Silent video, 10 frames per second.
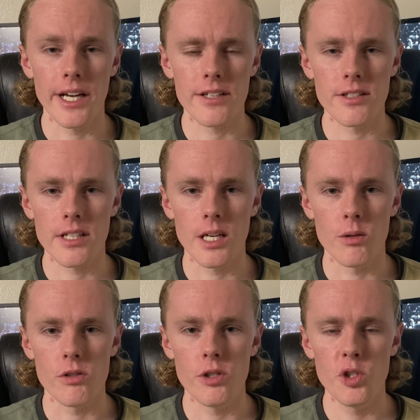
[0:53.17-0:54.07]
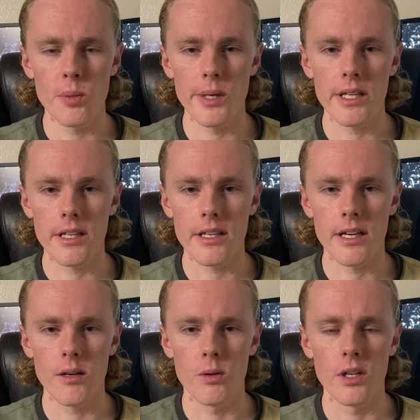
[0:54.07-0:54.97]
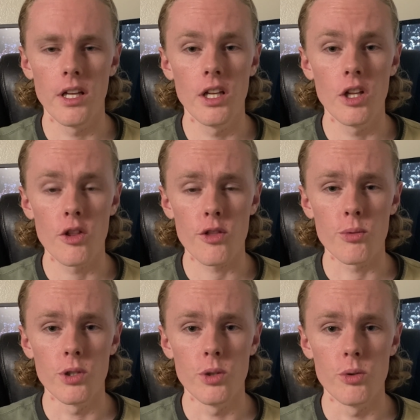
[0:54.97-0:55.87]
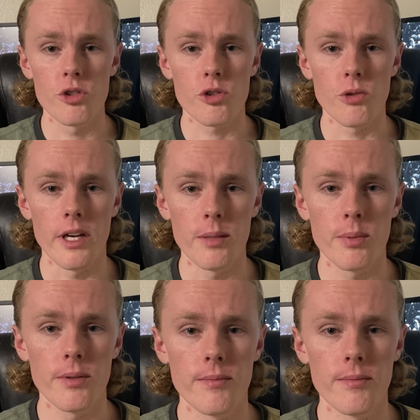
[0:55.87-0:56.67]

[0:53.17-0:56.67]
X account to your bank account through Stripe.